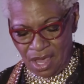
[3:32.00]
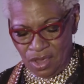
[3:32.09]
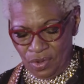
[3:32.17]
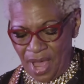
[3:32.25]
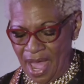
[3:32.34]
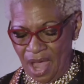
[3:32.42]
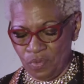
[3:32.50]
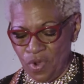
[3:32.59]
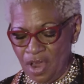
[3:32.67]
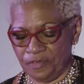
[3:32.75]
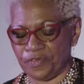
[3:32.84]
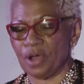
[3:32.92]
You can't
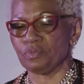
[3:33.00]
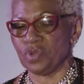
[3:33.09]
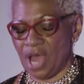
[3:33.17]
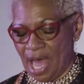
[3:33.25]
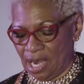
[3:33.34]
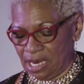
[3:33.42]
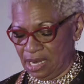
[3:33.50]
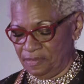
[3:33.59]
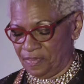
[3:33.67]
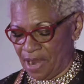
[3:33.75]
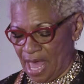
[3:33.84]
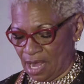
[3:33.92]
run from reality
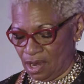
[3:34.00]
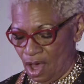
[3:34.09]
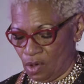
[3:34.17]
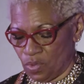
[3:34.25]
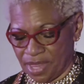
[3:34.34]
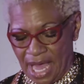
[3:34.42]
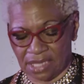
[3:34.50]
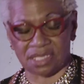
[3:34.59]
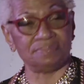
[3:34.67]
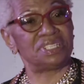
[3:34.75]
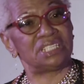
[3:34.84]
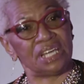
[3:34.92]
for that long without
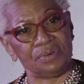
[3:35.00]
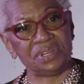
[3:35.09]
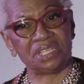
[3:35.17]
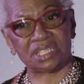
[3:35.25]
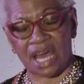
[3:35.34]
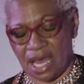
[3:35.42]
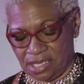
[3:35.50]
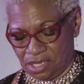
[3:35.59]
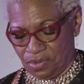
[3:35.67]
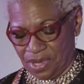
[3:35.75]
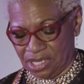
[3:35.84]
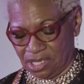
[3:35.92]
some serious
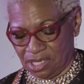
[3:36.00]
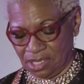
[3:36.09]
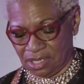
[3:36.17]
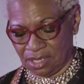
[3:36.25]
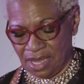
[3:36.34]
consequences.